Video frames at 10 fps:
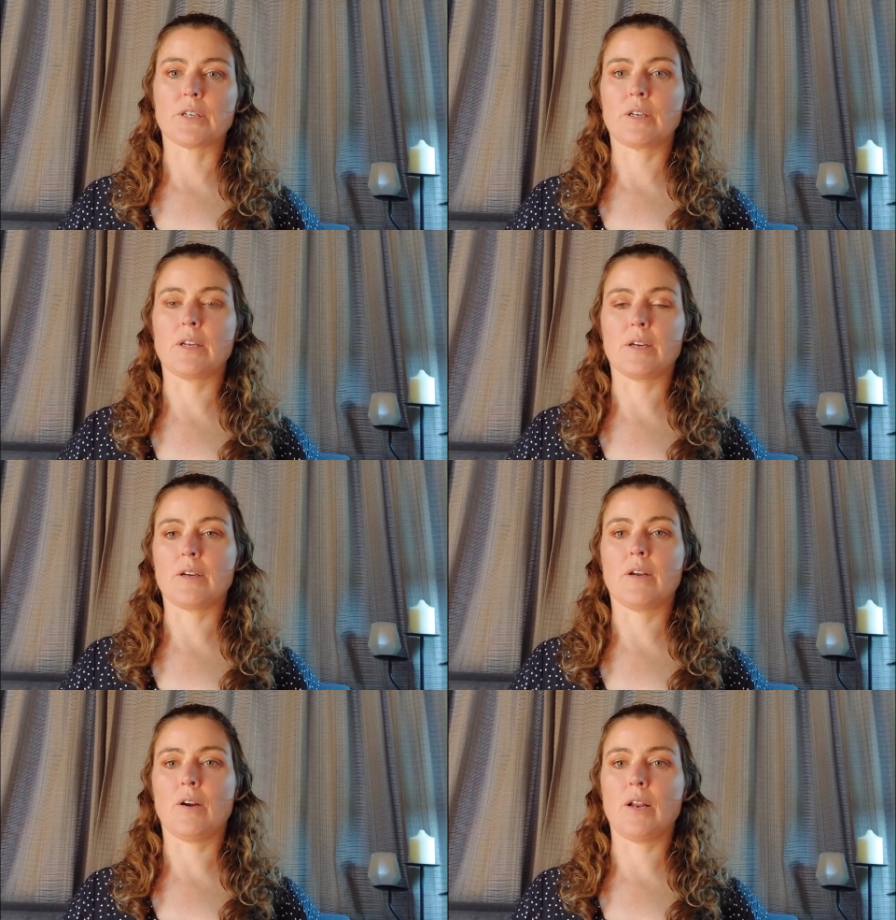
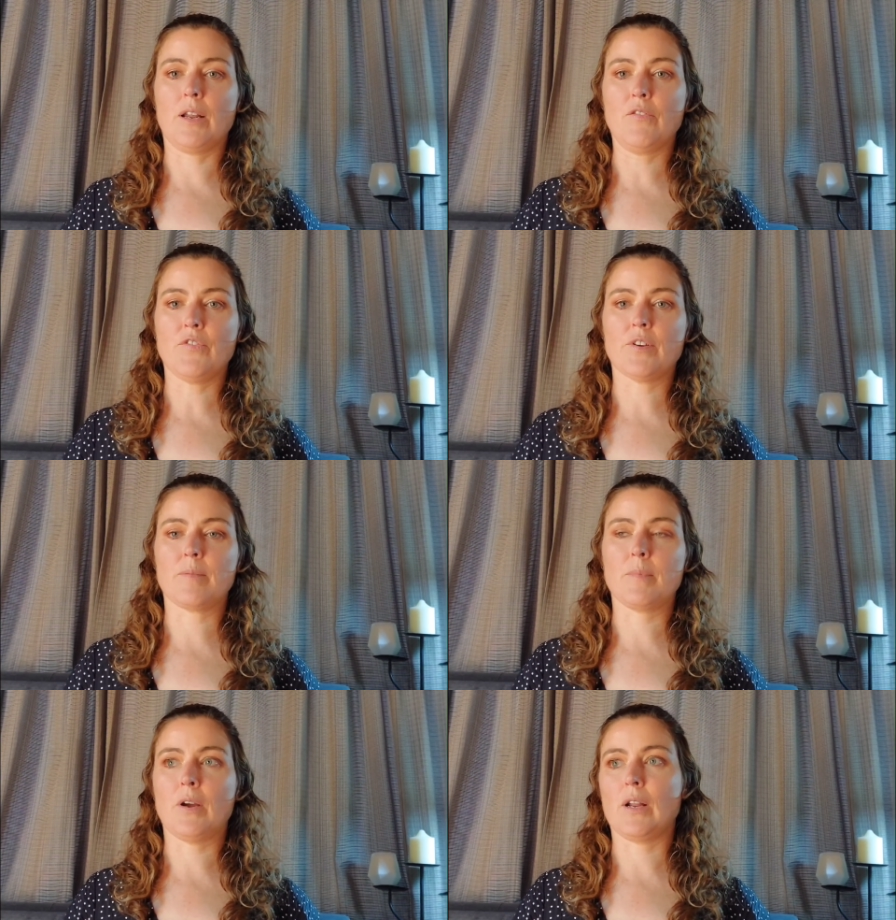Yeah, I love
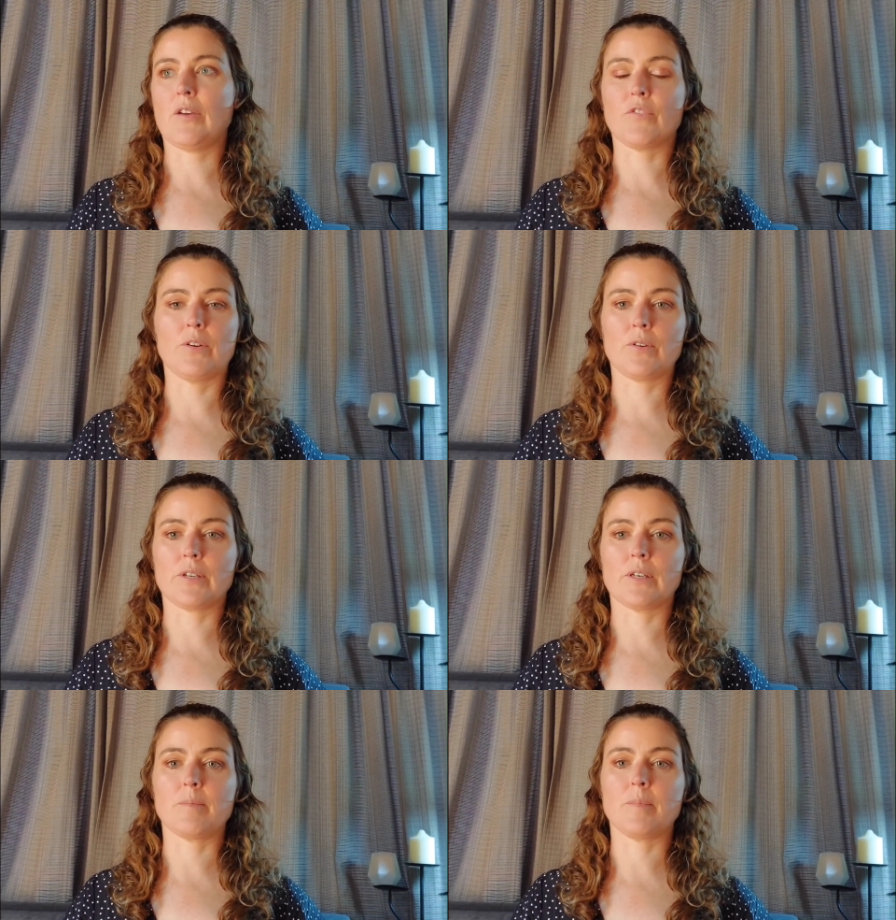them. I love the look
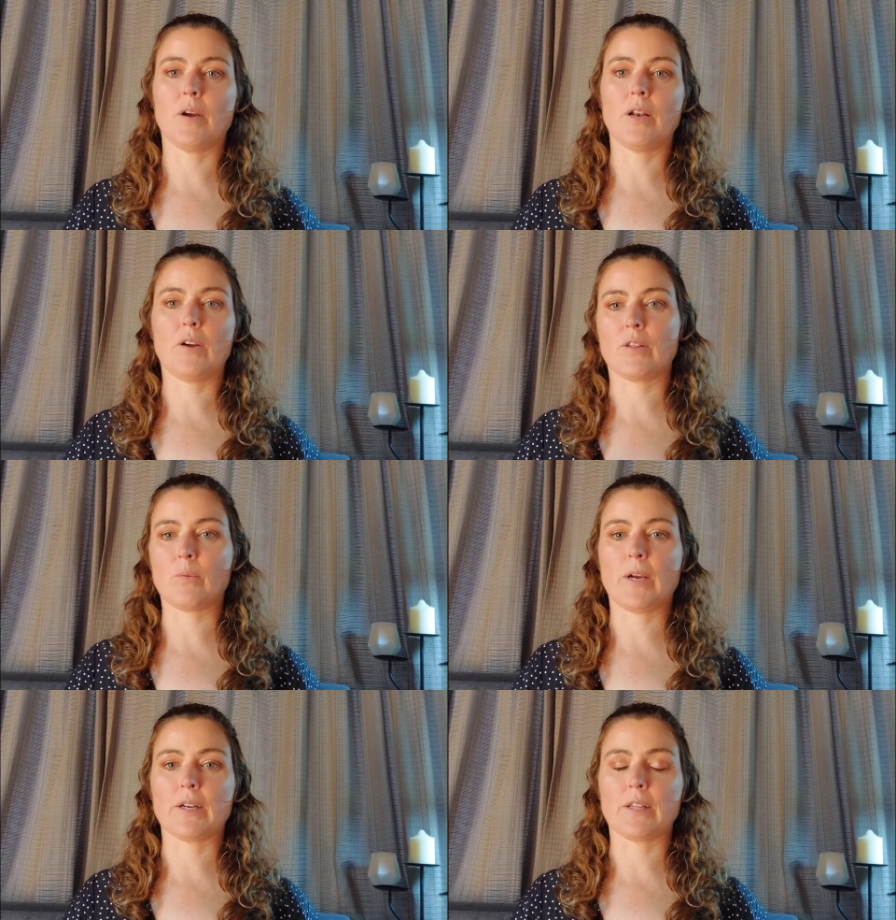at them. I like the
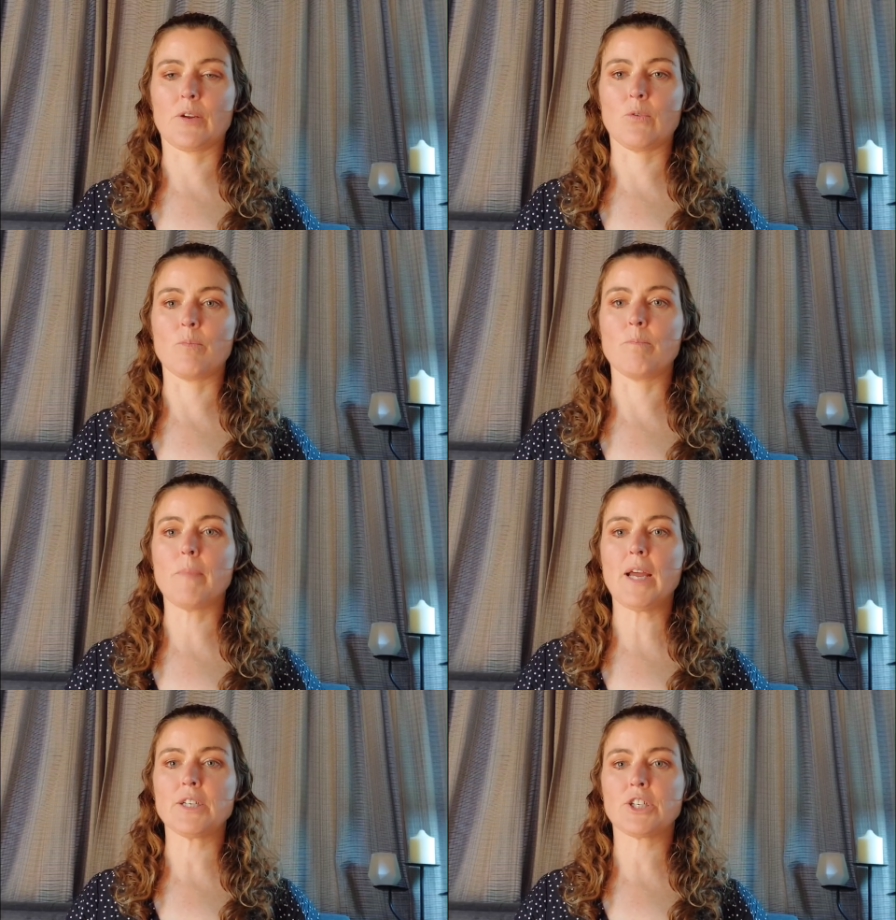way that they all
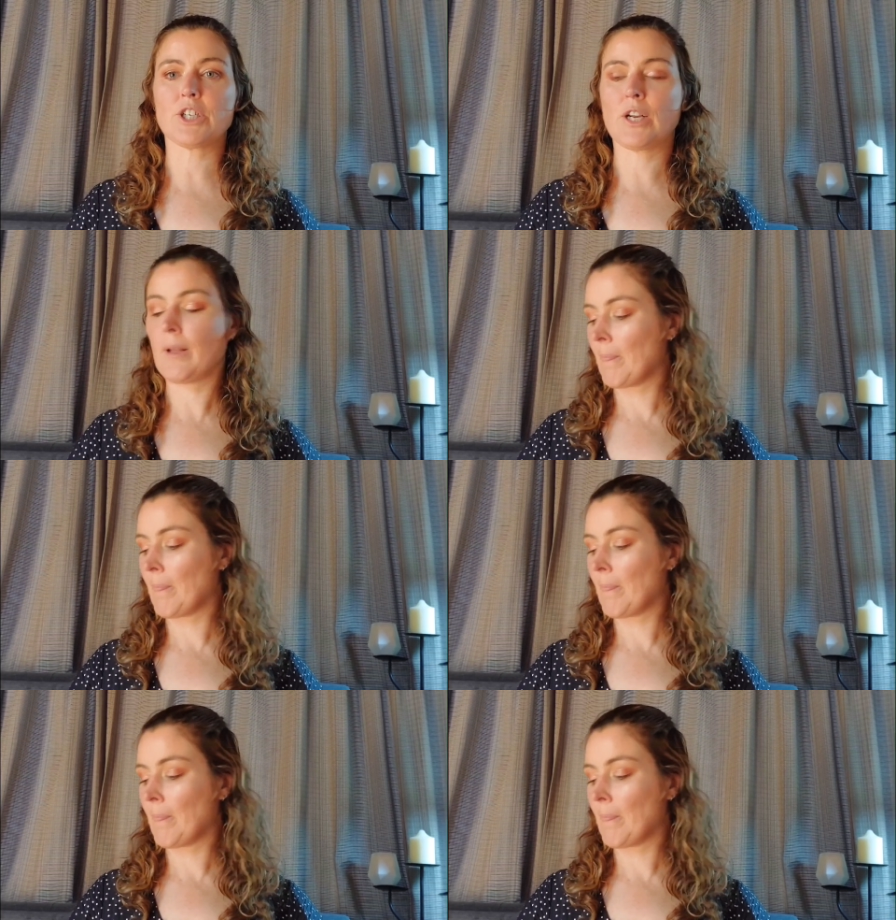match.